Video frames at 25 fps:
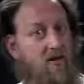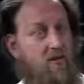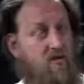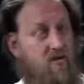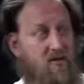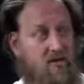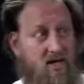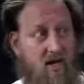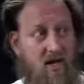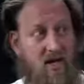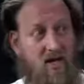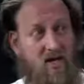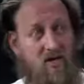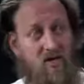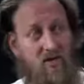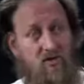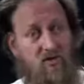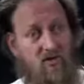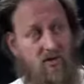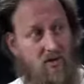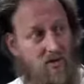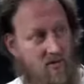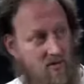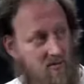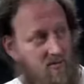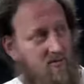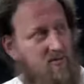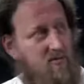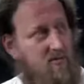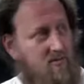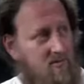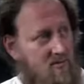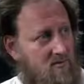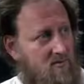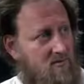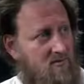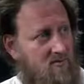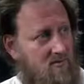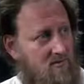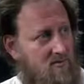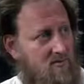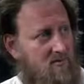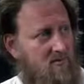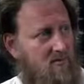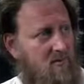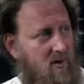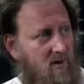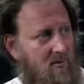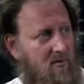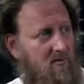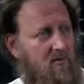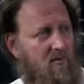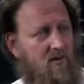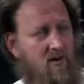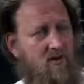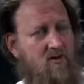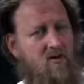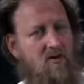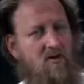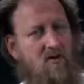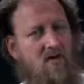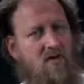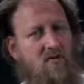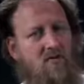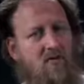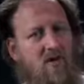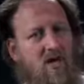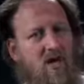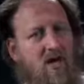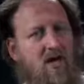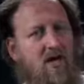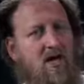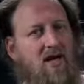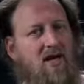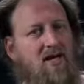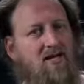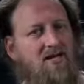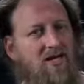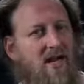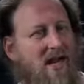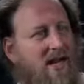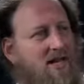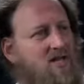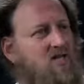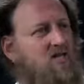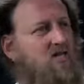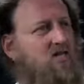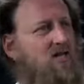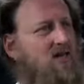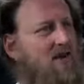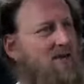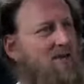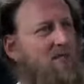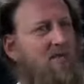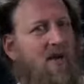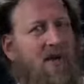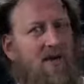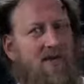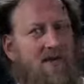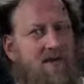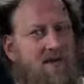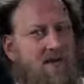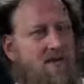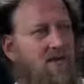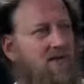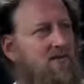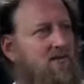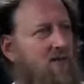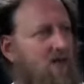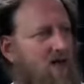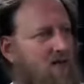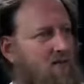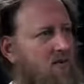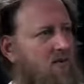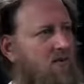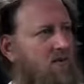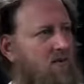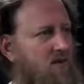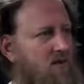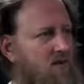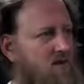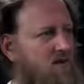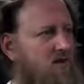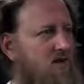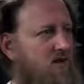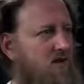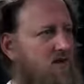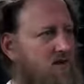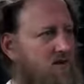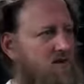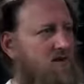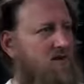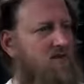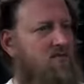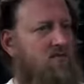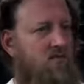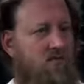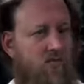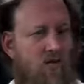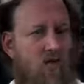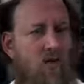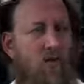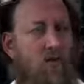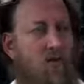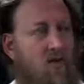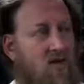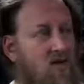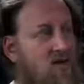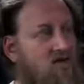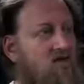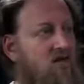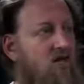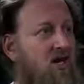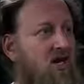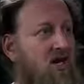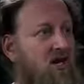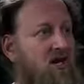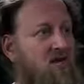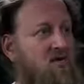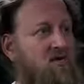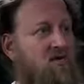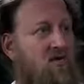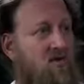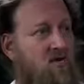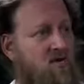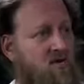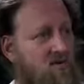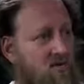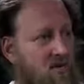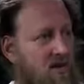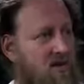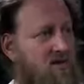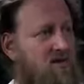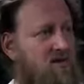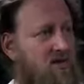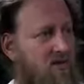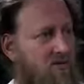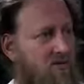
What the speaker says: if they don't say it, you can offer it to them. It's actually a basic type of reasoning. This is reasoning at its most